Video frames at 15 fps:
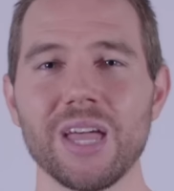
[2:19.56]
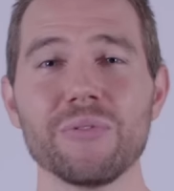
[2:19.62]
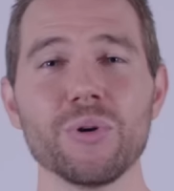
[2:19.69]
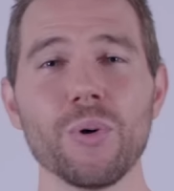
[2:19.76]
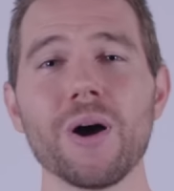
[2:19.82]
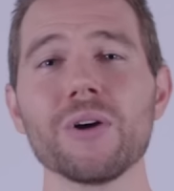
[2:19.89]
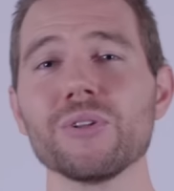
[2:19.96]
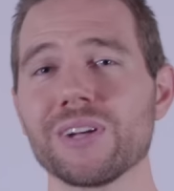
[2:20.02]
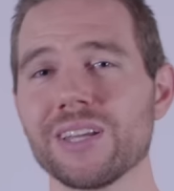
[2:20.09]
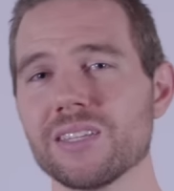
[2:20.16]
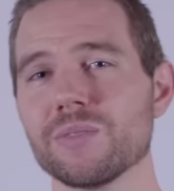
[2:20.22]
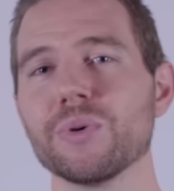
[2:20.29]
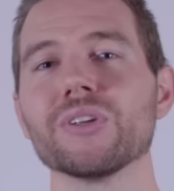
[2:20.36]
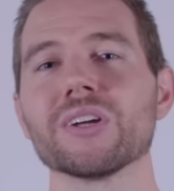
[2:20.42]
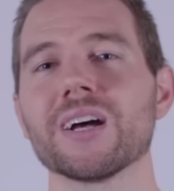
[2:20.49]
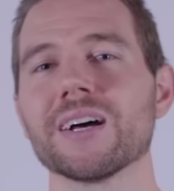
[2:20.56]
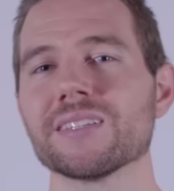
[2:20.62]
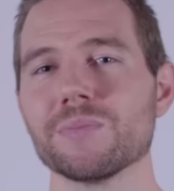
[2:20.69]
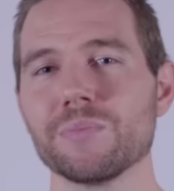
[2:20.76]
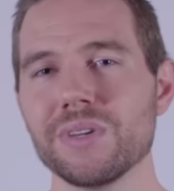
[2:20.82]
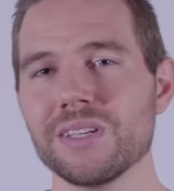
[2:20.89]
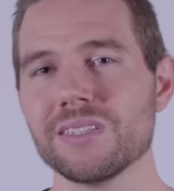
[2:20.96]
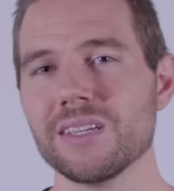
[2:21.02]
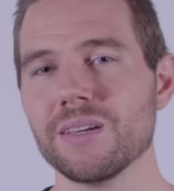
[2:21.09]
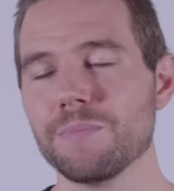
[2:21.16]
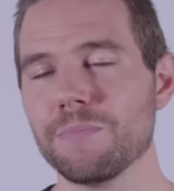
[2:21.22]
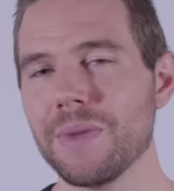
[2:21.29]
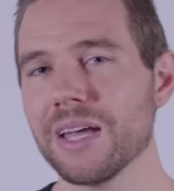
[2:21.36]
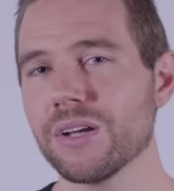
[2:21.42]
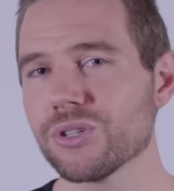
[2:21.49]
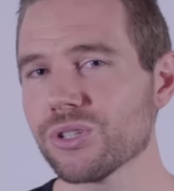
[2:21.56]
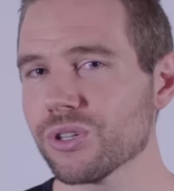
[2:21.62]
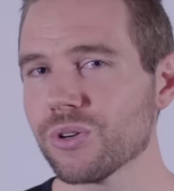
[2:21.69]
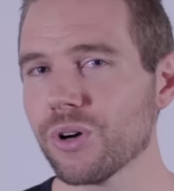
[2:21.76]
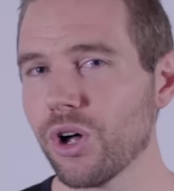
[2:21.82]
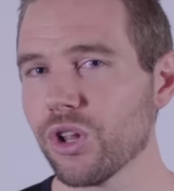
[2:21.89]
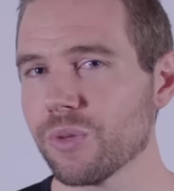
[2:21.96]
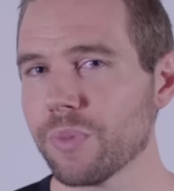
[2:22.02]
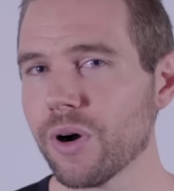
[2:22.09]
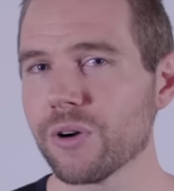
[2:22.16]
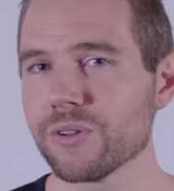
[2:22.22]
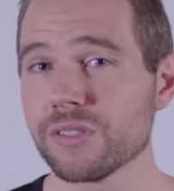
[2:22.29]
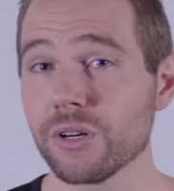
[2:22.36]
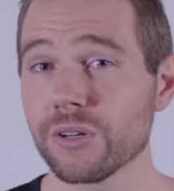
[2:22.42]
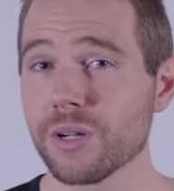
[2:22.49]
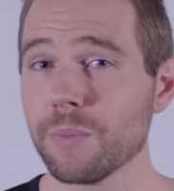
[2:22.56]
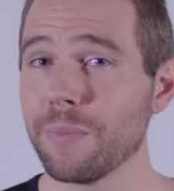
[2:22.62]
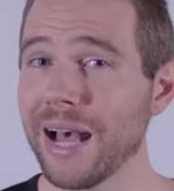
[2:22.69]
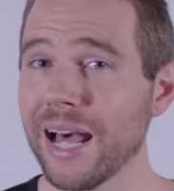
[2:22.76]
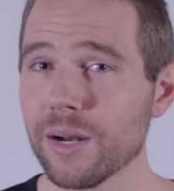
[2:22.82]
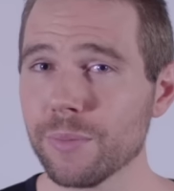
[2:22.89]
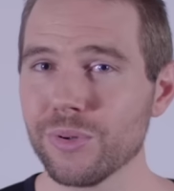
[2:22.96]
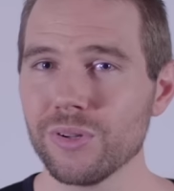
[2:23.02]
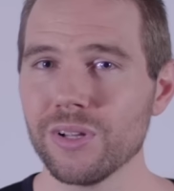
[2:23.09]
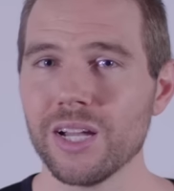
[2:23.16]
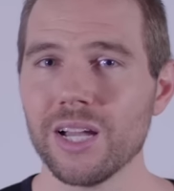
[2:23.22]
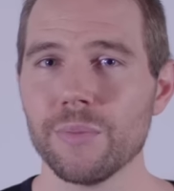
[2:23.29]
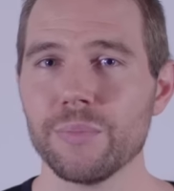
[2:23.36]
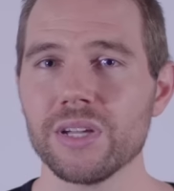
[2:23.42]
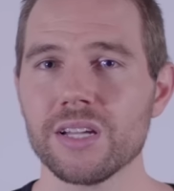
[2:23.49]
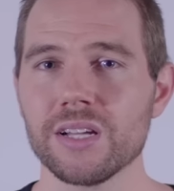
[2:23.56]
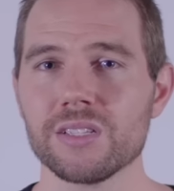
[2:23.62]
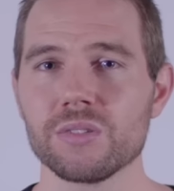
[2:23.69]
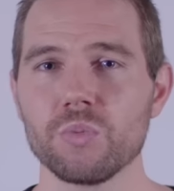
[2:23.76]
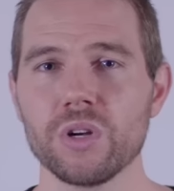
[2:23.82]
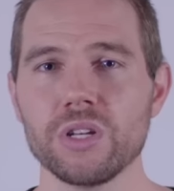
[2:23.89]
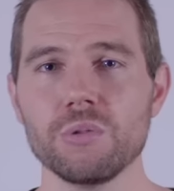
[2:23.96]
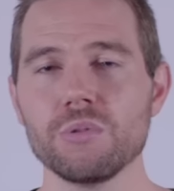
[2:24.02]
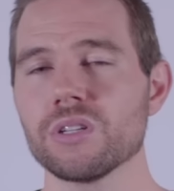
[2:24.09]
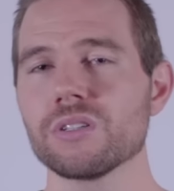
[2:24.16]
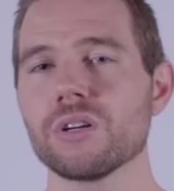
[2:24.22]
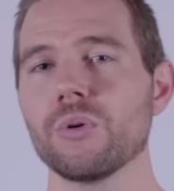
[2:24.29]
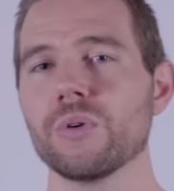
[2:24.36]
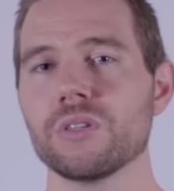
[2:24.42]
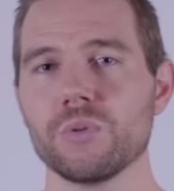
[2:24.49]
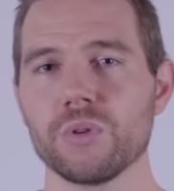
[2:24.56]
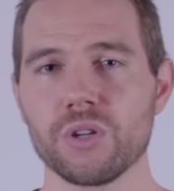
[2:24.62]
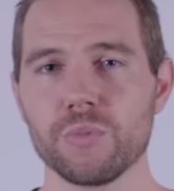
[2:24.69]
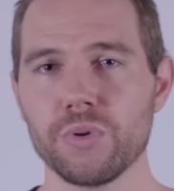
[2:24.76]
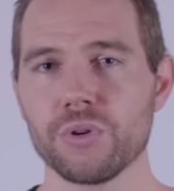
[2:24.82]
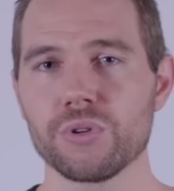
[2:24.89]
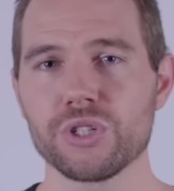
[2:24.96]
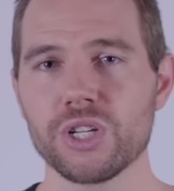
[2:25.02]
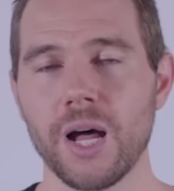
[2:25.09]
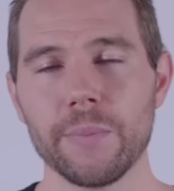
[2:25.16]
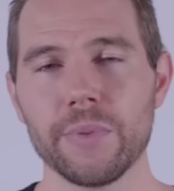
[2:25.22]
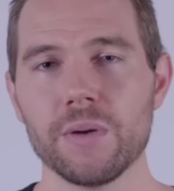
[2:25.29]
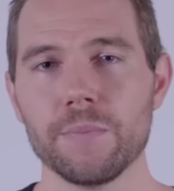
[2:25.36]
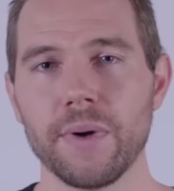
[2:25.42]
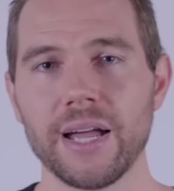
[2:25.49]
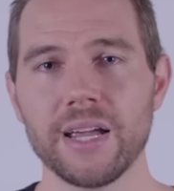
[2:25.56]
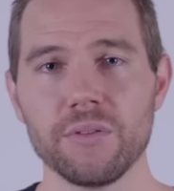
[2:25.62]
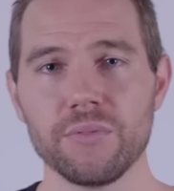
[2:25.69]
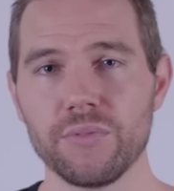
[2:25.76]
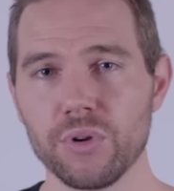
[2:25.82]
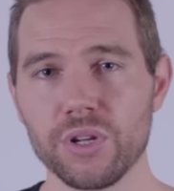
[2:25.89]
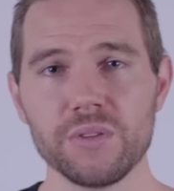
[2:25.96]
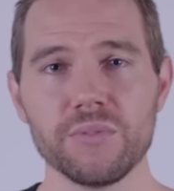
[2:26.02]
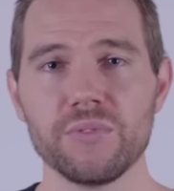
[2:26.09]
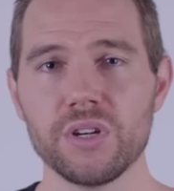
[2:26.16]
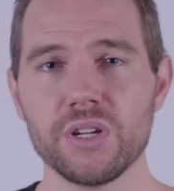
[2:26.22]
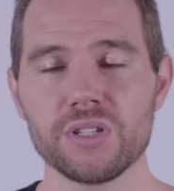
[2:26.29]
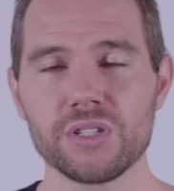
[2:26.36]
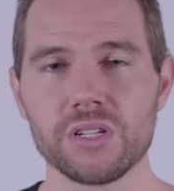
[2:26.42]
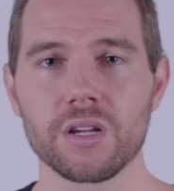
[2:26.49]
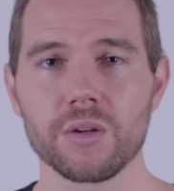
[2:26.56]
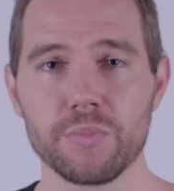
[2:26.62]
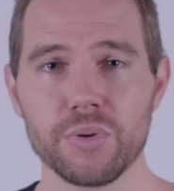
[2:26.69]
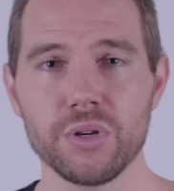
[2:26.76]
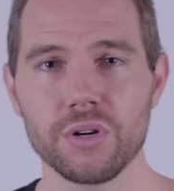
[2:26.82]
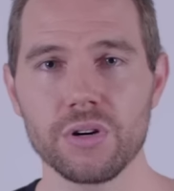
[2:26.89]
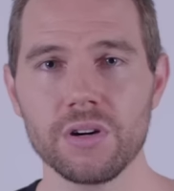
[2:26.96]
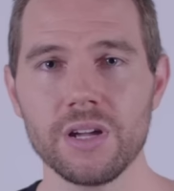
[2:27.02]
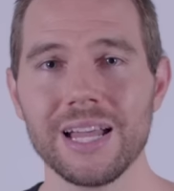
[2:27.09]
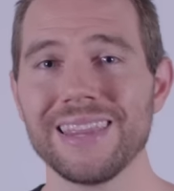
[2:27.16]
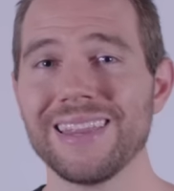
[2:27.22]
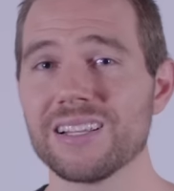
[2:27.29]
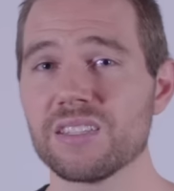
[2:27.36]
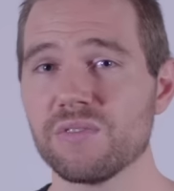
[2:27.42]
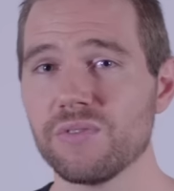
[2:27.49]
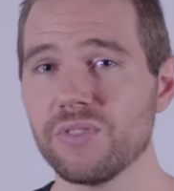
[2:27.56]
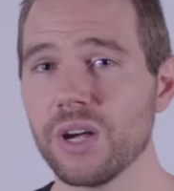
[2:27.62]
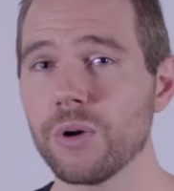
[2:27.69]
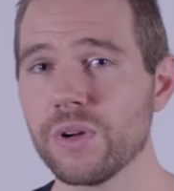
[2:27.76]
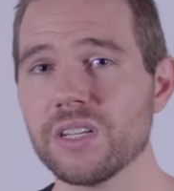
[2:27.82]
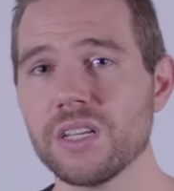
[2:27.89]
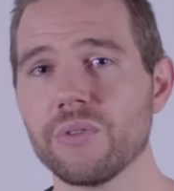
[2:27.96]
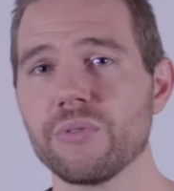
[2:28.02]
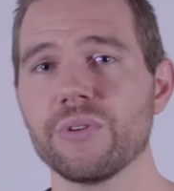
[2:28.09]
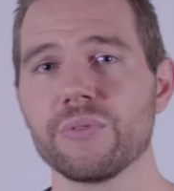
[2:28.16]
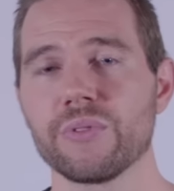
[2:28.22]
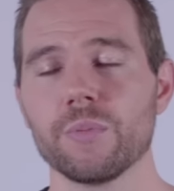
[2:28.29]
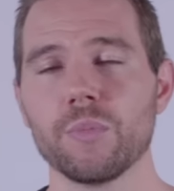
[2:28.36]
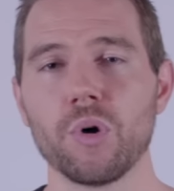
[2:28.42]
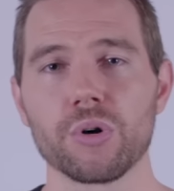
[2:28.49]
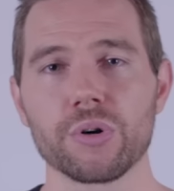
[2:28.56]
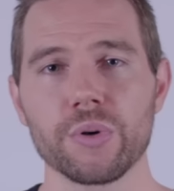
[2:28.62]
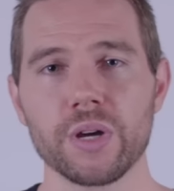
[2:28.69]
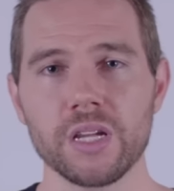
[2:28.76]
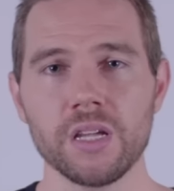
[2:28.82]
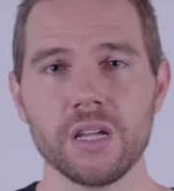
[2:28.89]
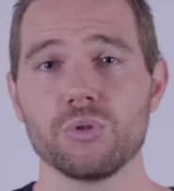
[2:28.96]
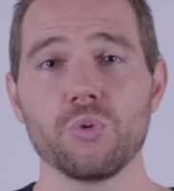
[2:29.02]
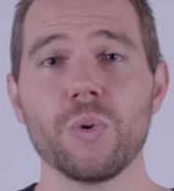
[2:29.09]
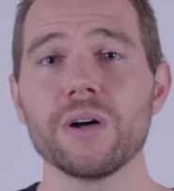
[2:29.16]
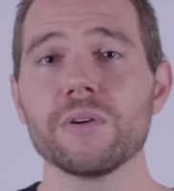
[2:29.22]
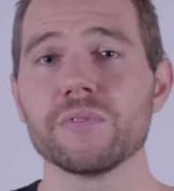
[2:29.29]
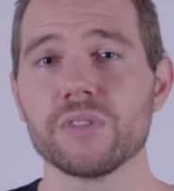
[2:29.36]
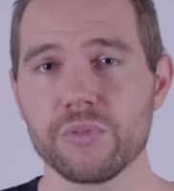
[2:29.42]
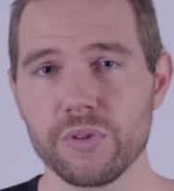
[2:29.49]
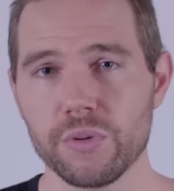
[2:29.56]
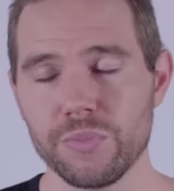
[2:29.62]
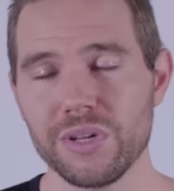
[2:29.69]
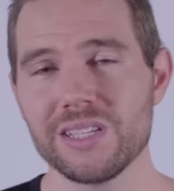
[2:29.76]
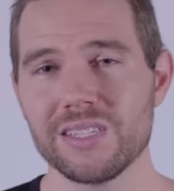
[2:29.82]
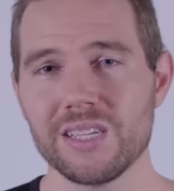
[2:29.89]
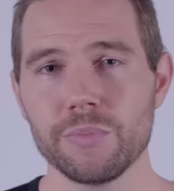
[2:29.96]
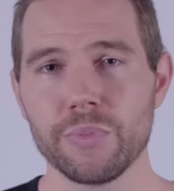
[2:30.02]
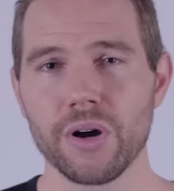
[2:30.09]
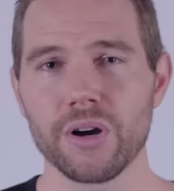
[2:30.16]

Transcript: If you are looking to build a custom PC, make sure all the parts are compatible because when you just go into a computer shop and buy a fully finished computer, that's very different from ordering 12 different PC